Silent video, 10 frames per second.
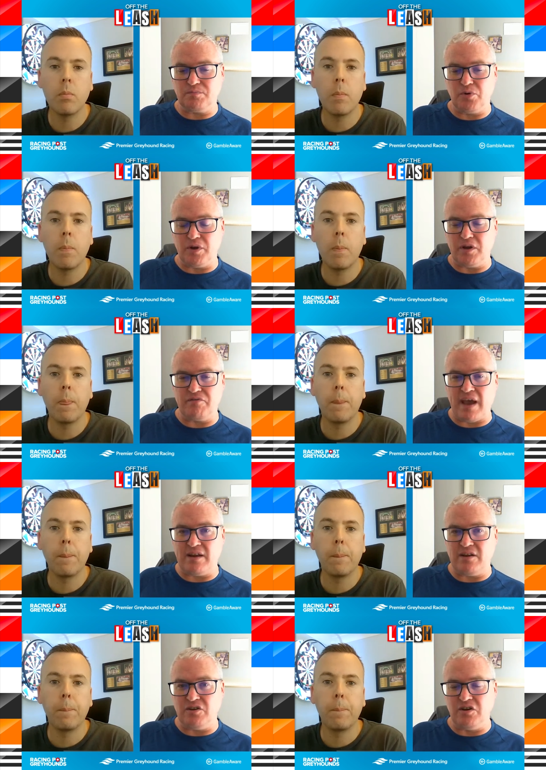Speaker 1: put in the
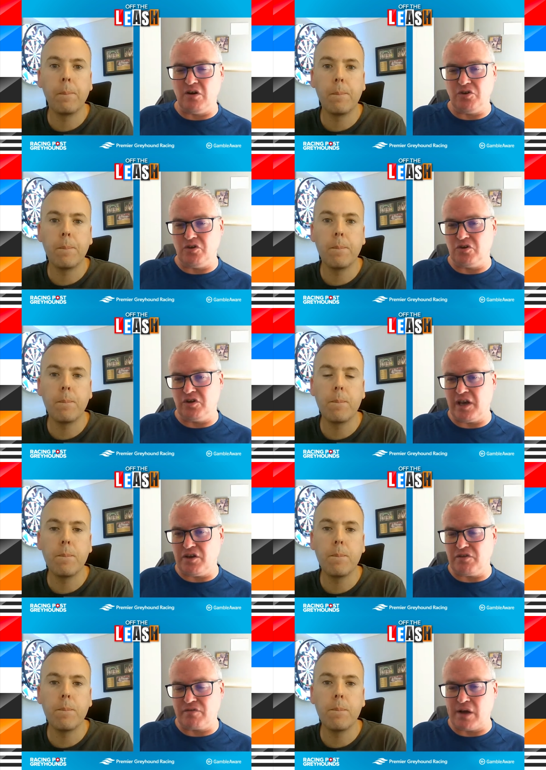van and you know you're going to
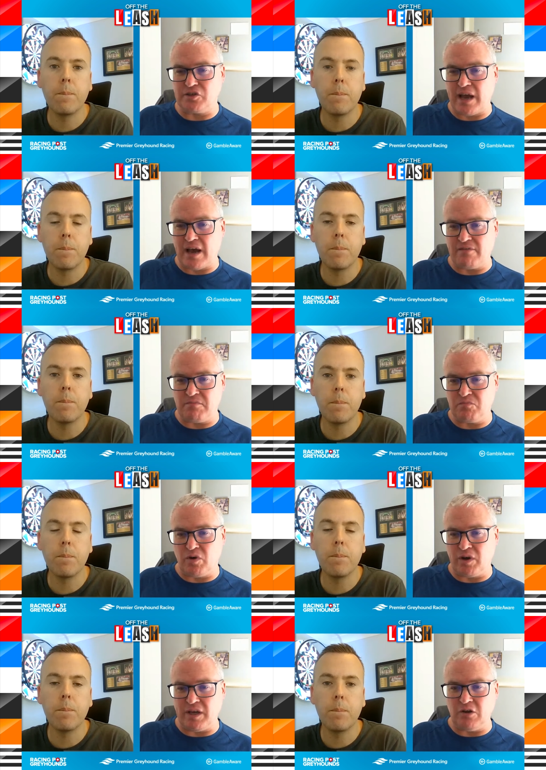get your race out of him.
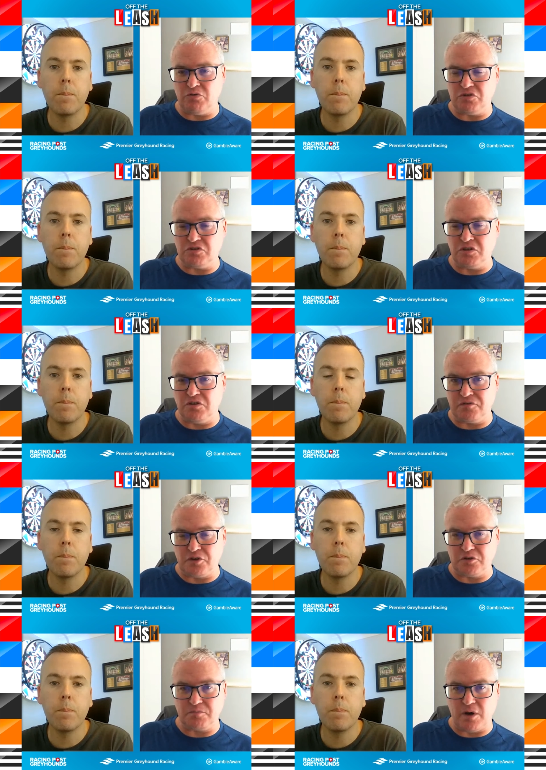What he loses in the
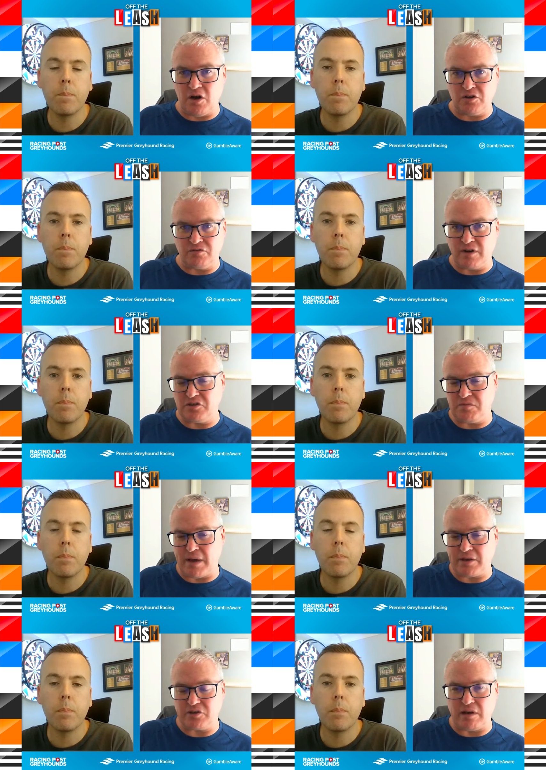first part of the race, he
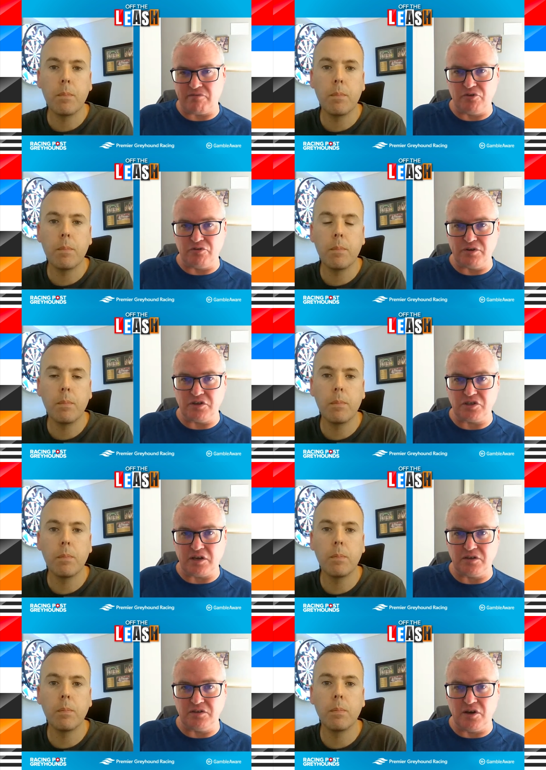makes up for in the
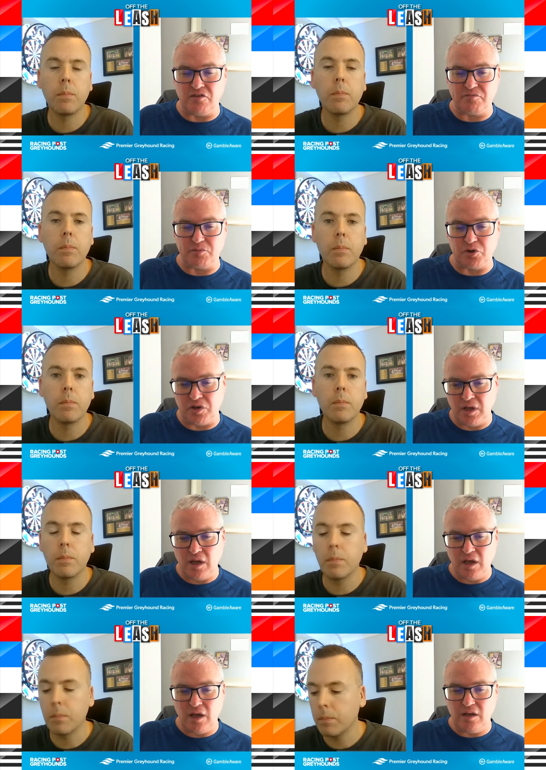second half, but
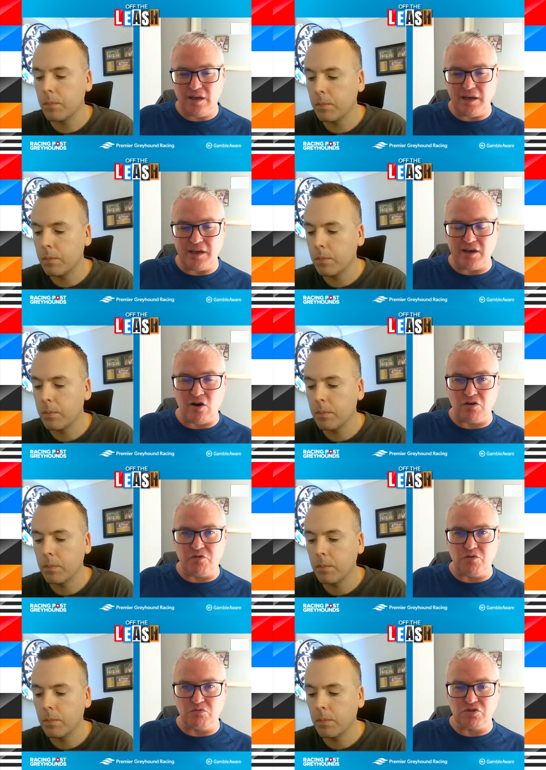he can't
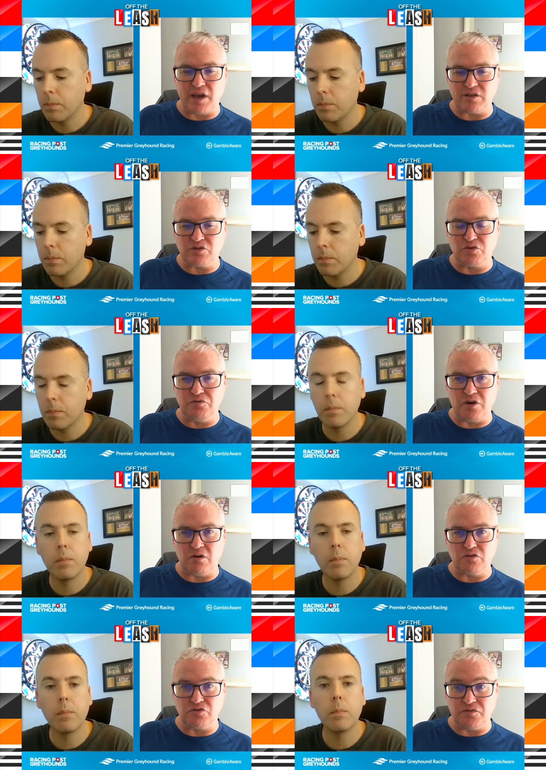afford to get too
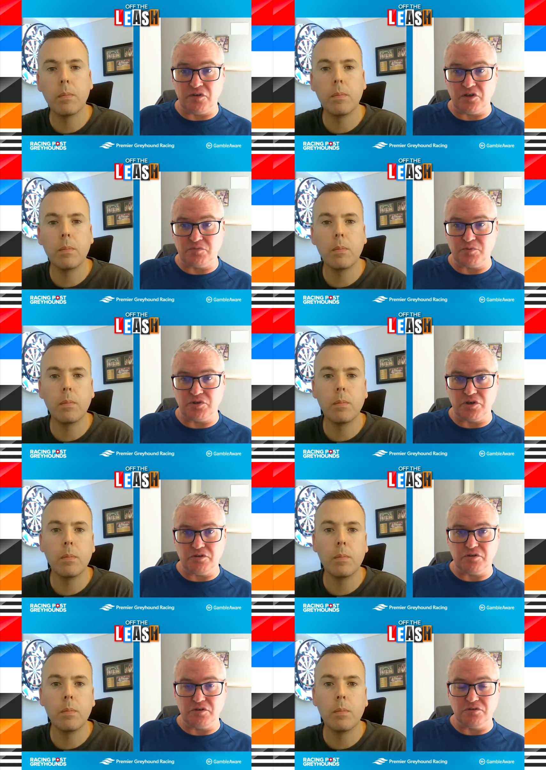far adrift in this
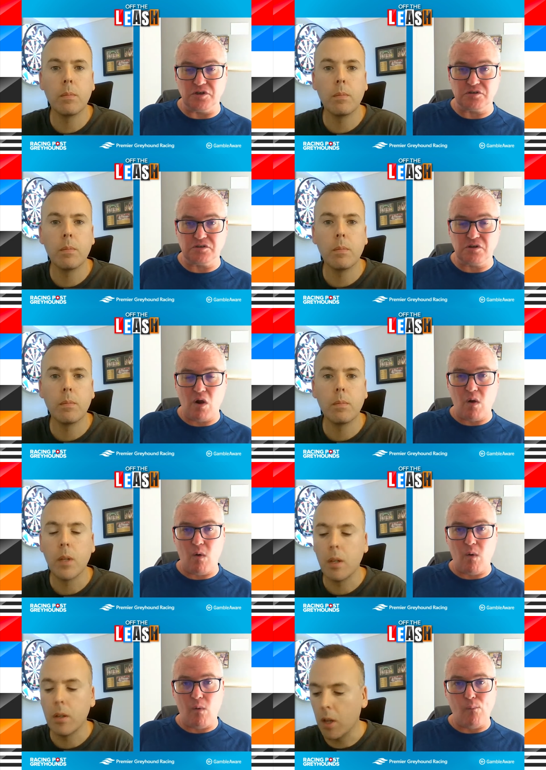particular contest.
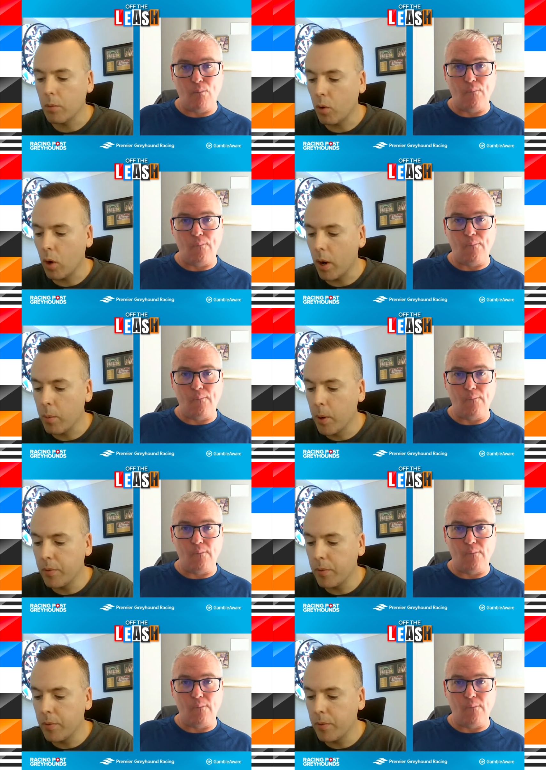
Speaker 2: No, right, we'll